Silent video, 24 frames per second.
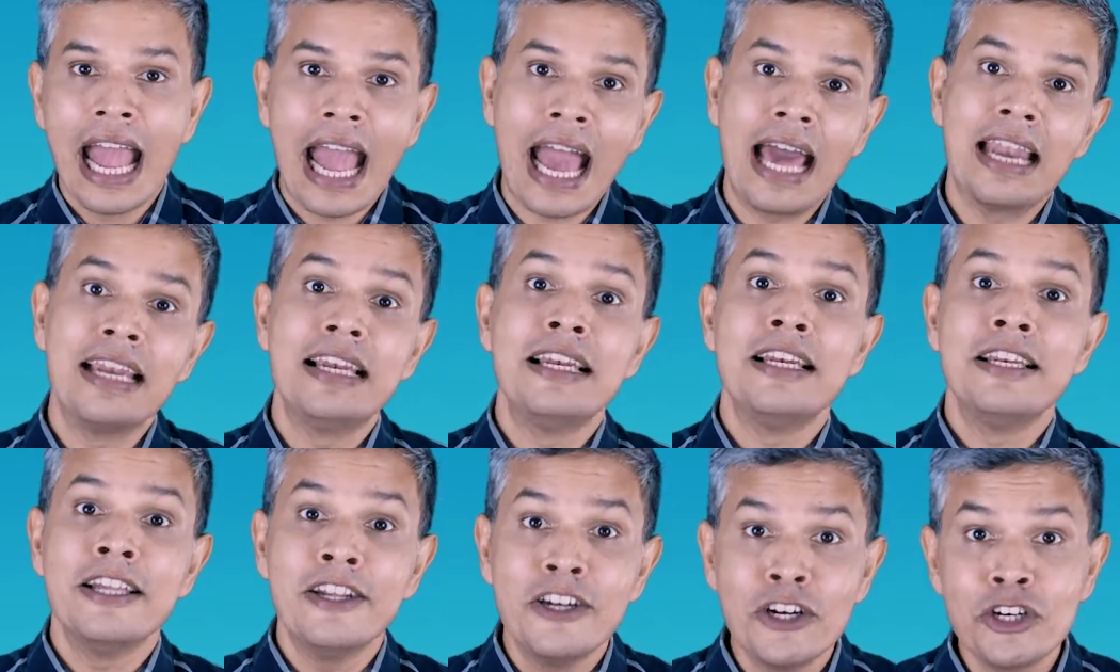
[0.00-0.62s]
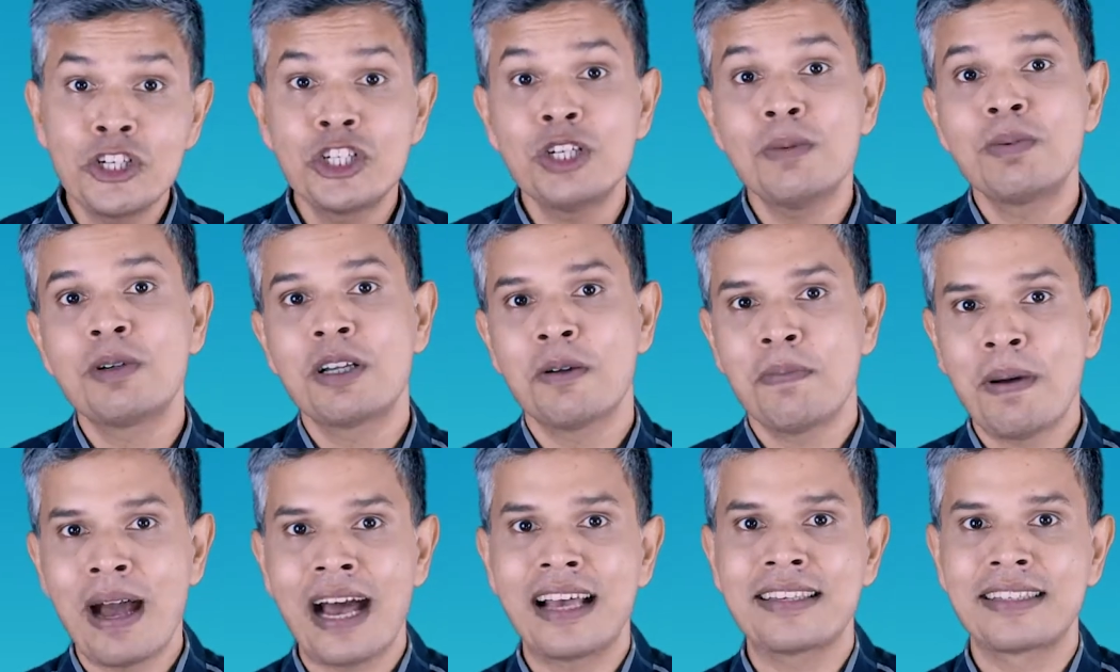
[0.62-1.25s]
and leadership
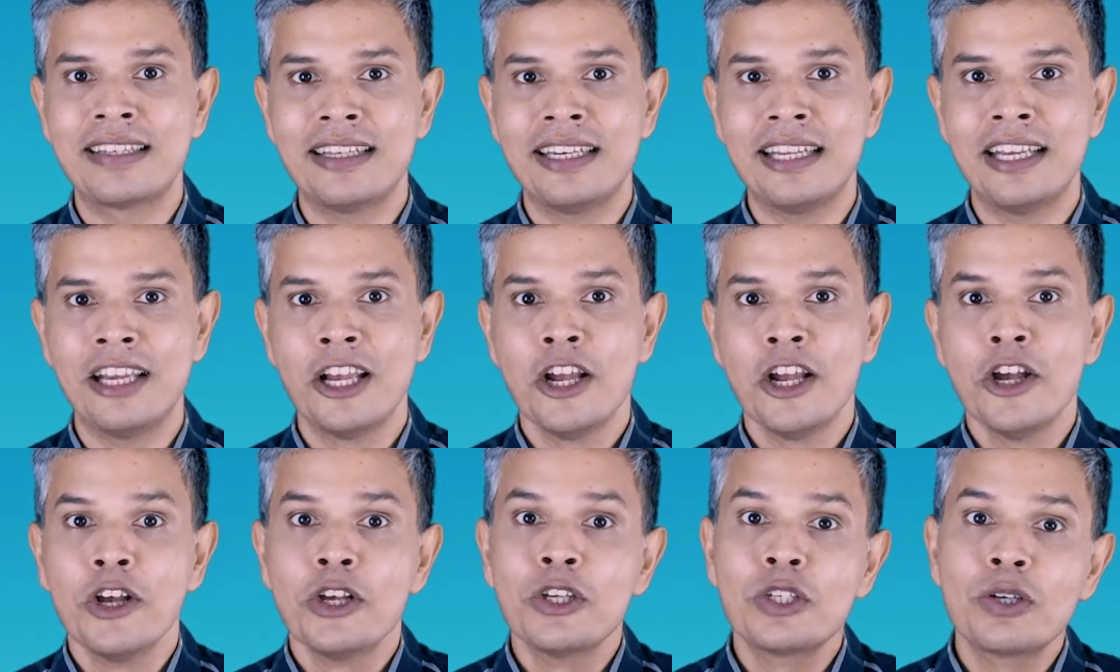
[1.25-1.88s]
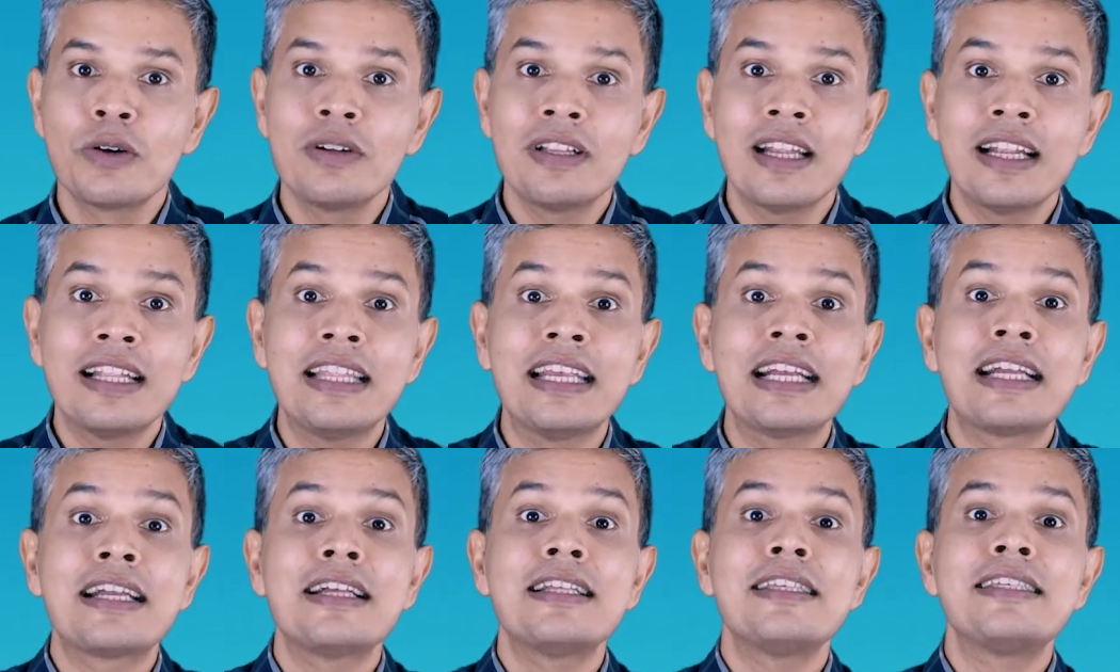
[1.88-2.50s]
capacity so that
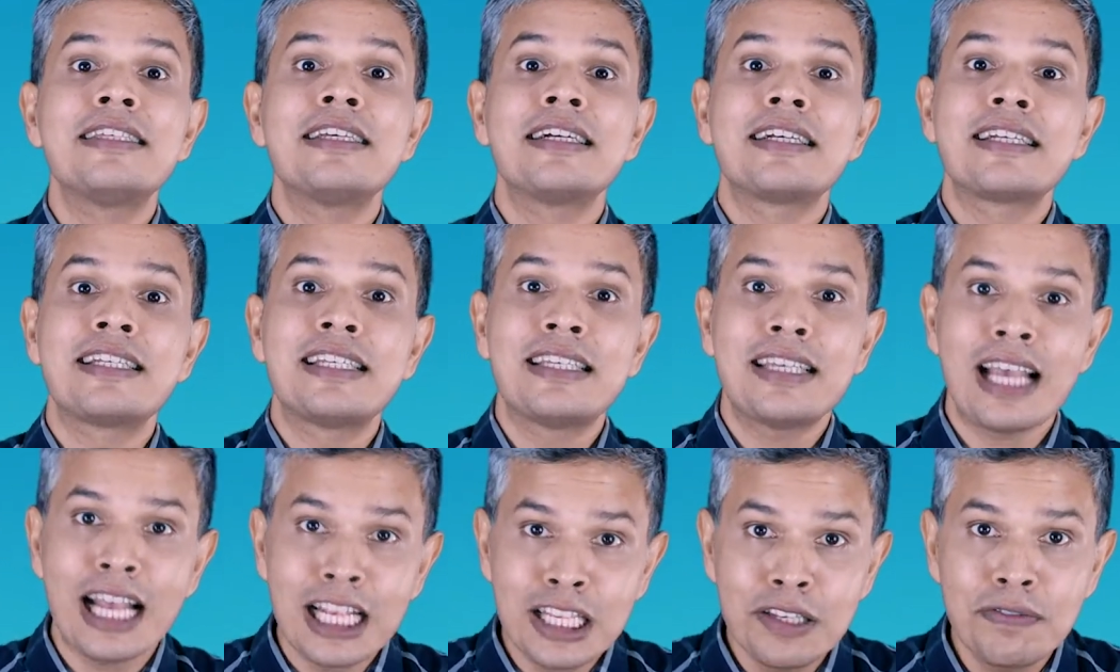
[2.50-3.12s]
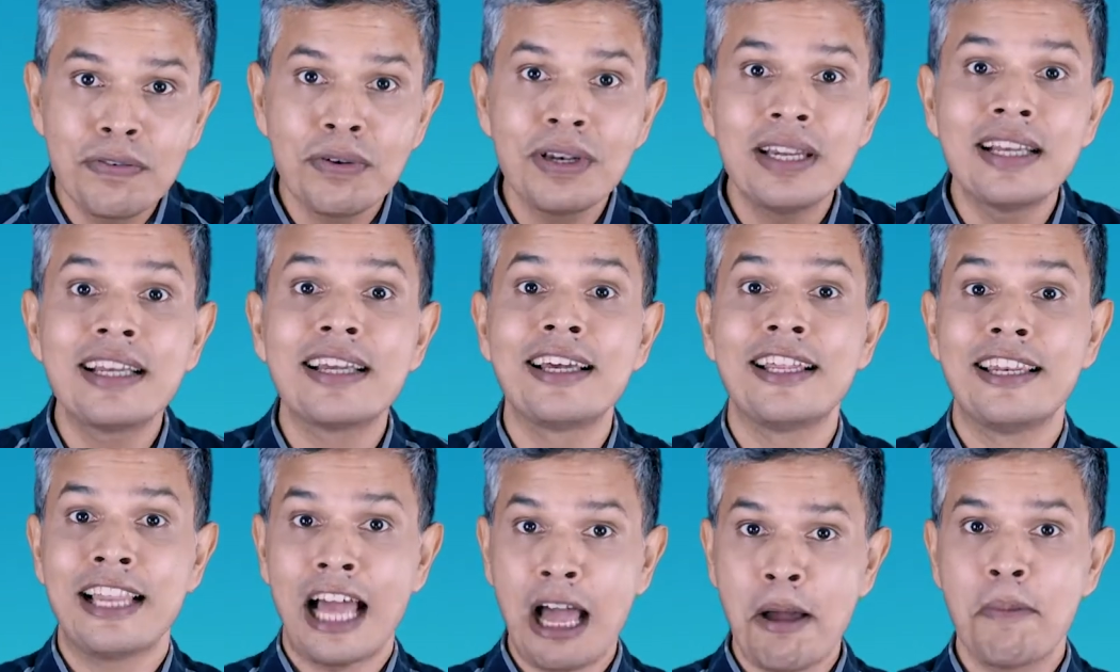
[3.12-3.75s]
they can successfully
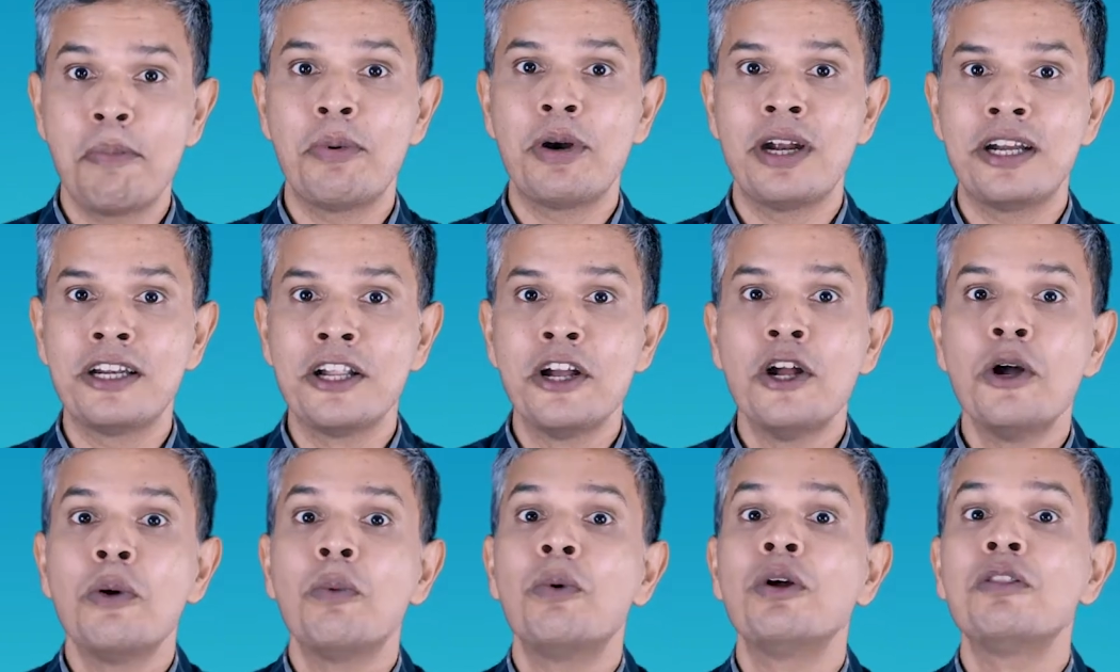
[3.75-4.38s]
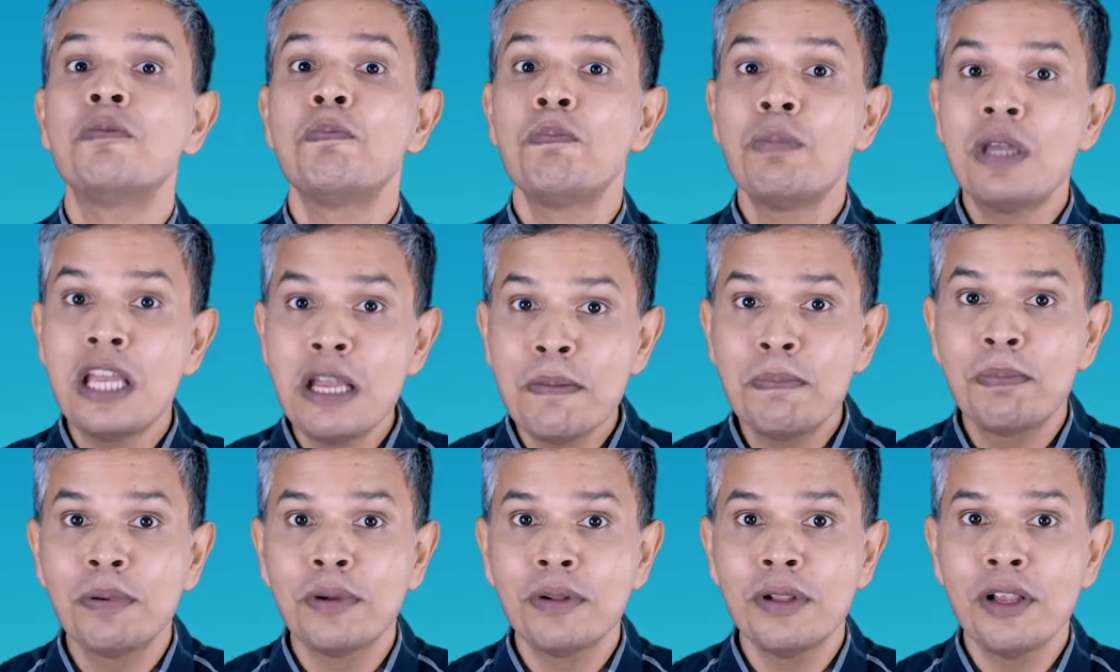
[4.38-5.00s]
collaborate with
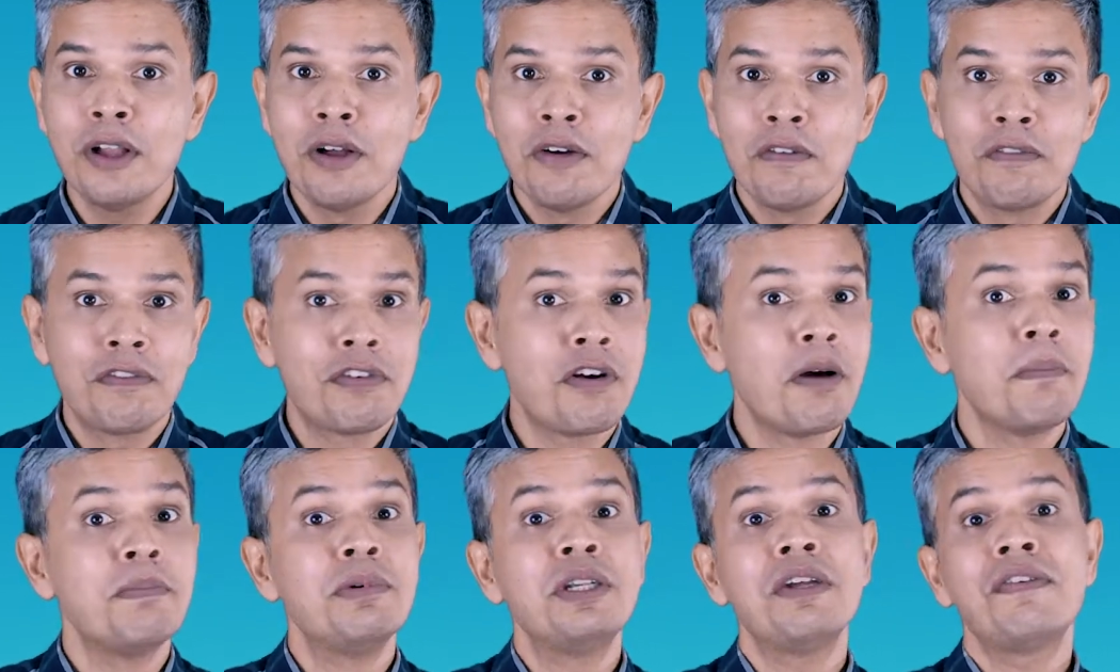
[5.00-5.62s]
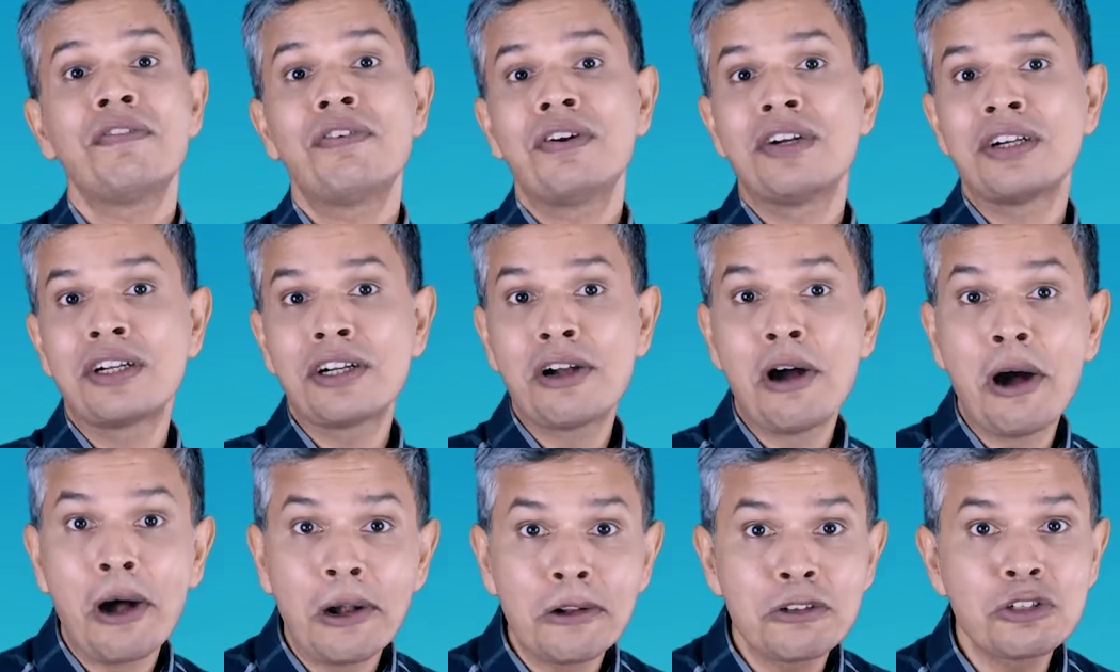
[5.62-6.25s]
people from different
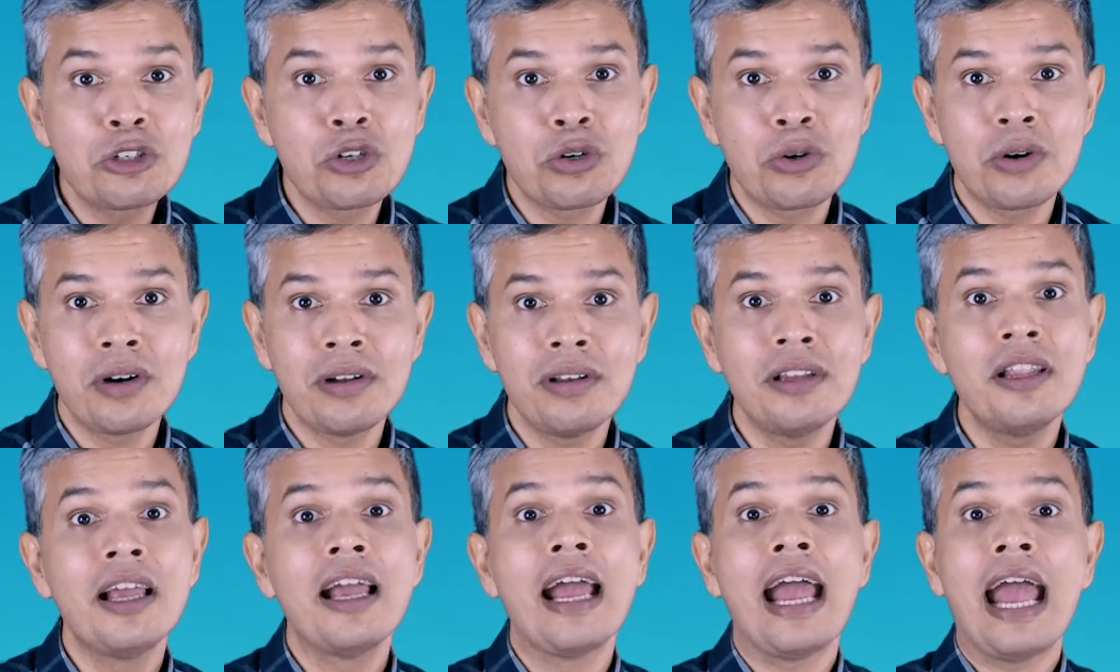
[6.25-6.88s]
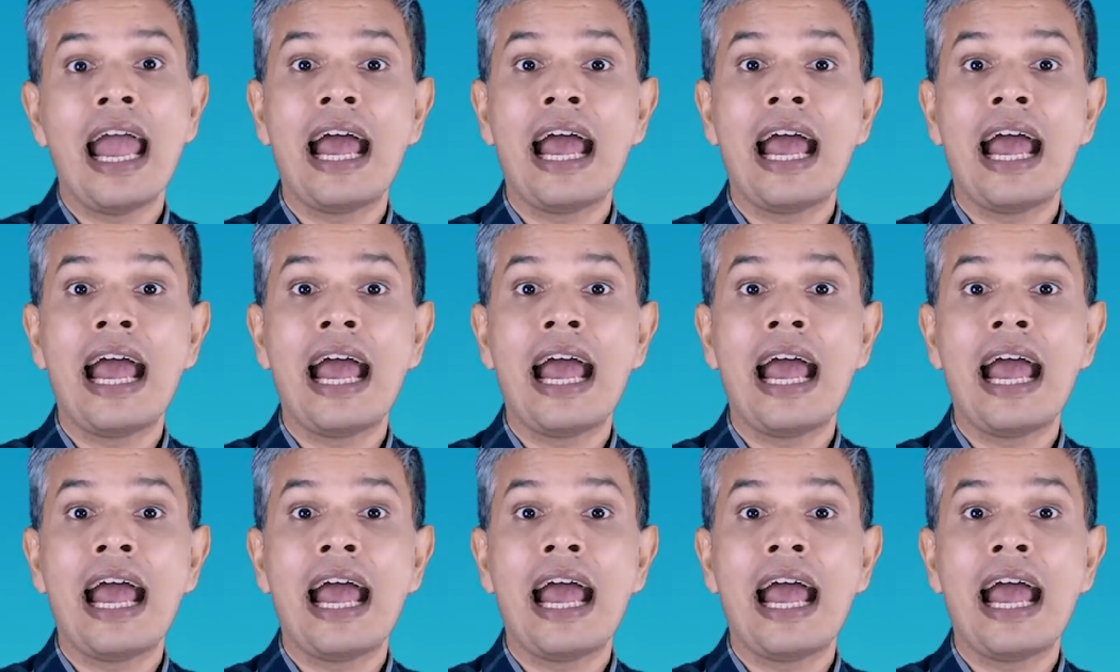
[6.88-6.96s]
cultural